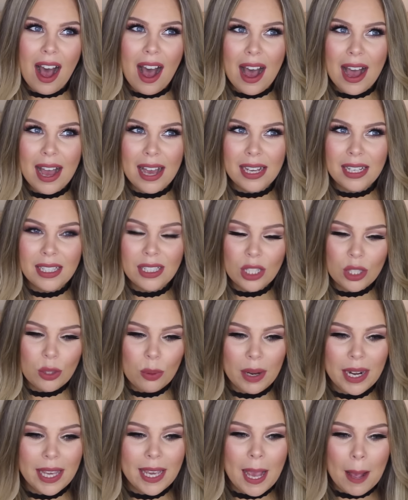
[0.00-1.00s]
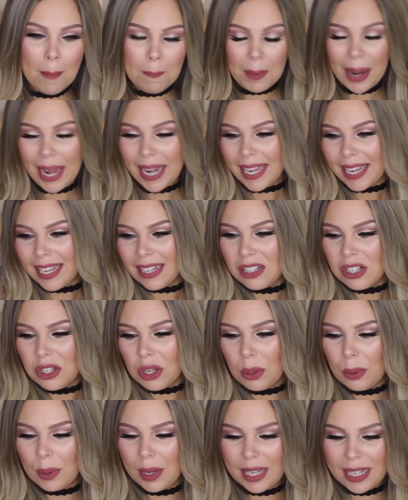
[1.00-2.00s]
I just want to get back
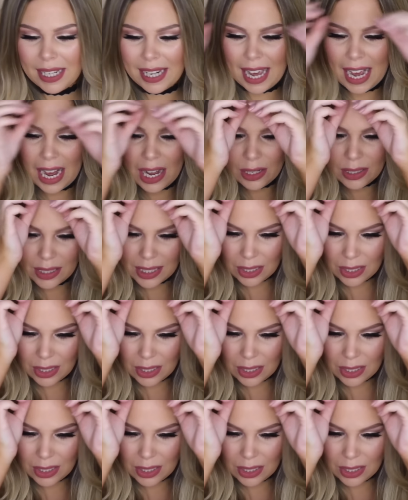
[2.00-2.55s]
into it now.